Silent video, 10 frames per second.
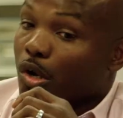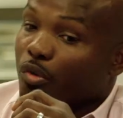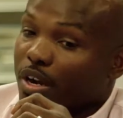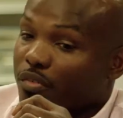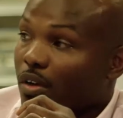a
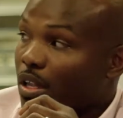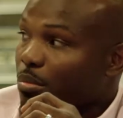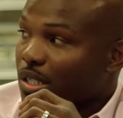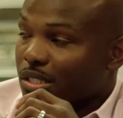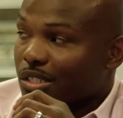great father
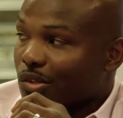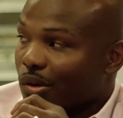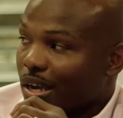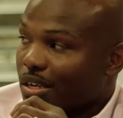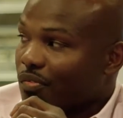because he know
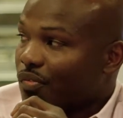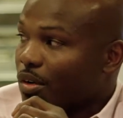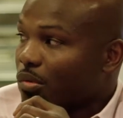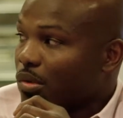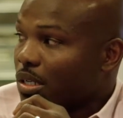how he
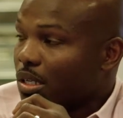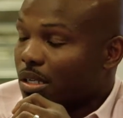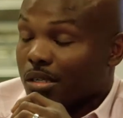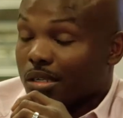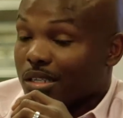felt when
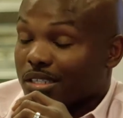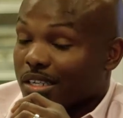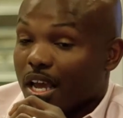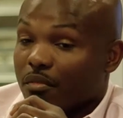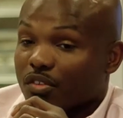he
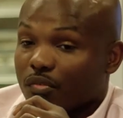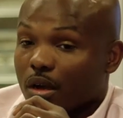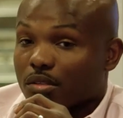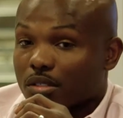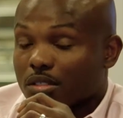didn't have his
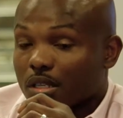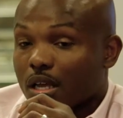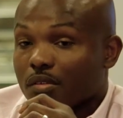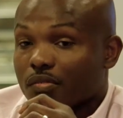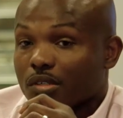father in his
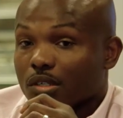life.